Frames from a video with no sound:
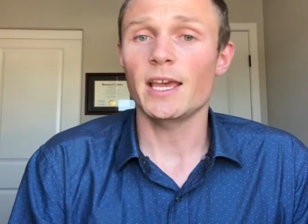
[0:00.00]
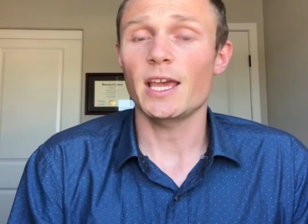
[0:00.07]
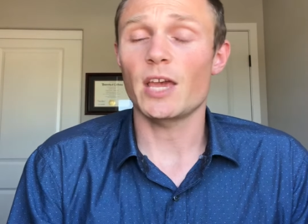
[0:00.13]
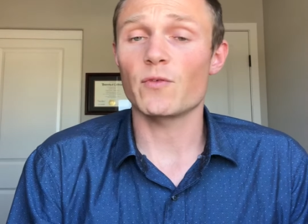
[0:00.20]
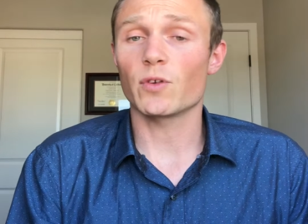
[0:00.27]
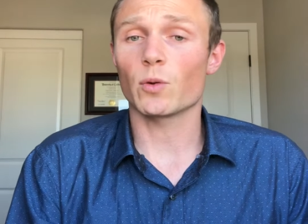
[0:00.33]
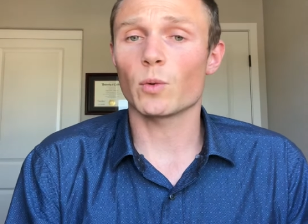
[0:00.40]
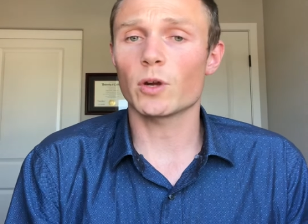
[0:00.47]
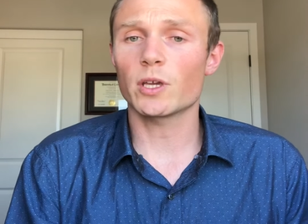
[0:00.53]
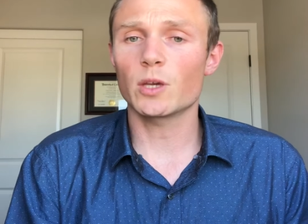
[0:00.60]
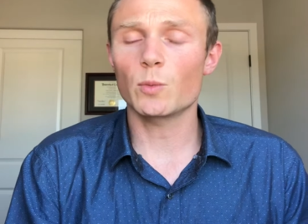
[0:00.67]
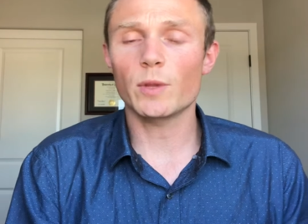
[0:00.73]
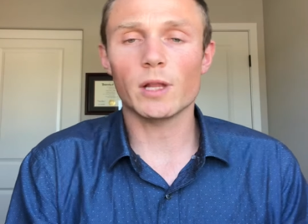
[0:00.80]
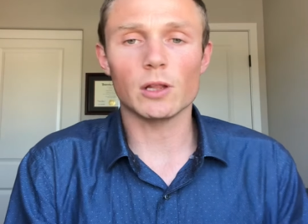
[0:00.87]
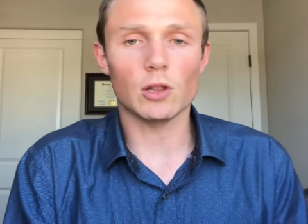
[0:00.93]
If you're
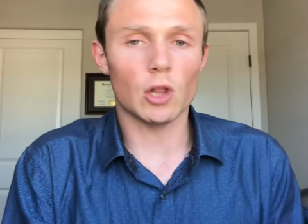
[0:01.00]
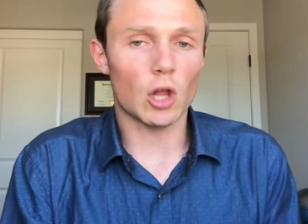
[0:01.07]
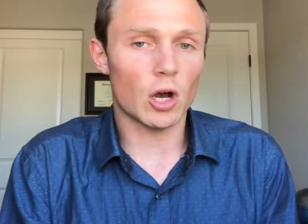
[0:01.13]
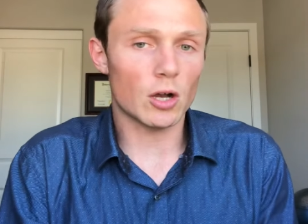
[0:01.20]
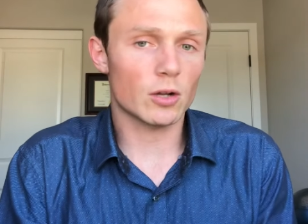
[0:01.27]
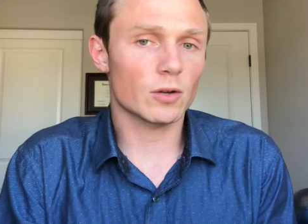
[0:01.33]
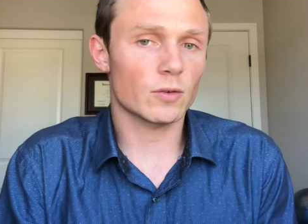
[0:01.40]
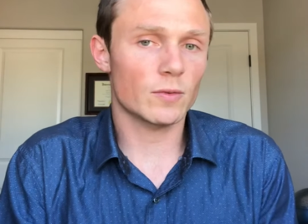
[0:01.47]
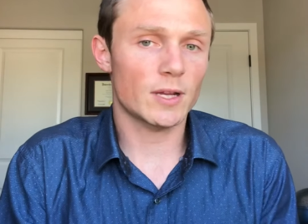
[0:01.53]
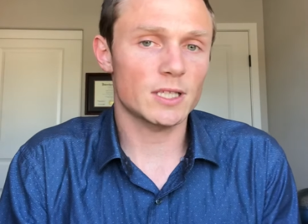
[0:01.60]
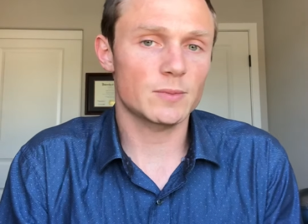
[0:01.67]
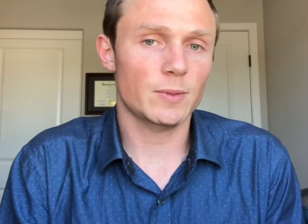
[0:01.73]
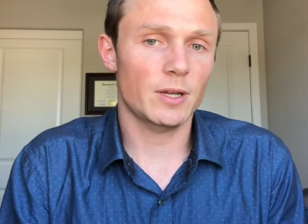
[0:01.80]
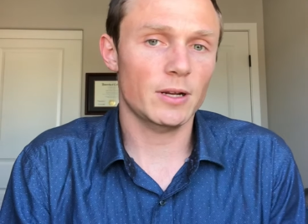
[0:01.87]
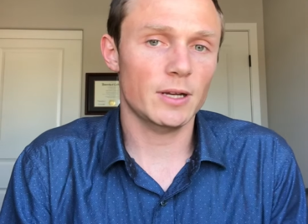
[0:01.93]
working with a longer
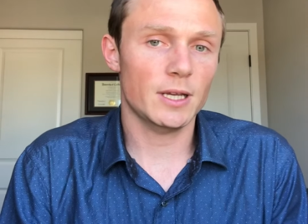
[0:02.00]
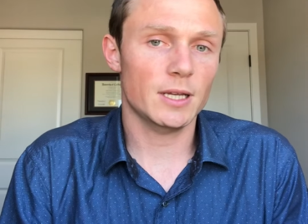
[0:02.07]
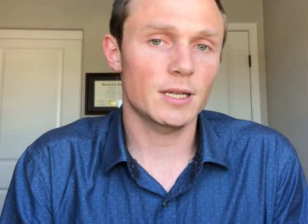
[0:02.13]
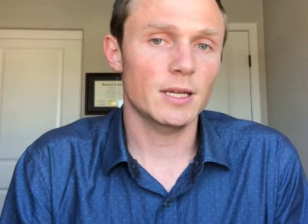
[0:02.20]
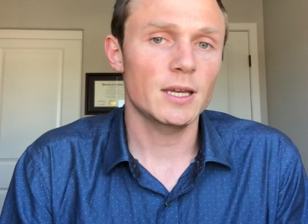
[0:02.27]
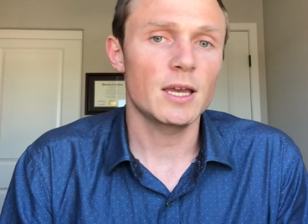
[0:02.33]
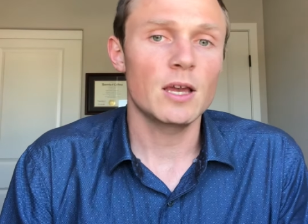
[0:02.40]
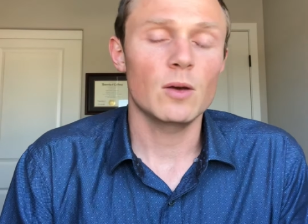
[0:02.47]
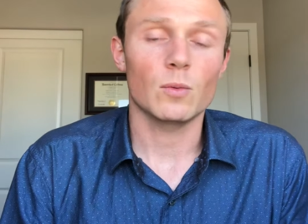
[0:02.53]
rest period,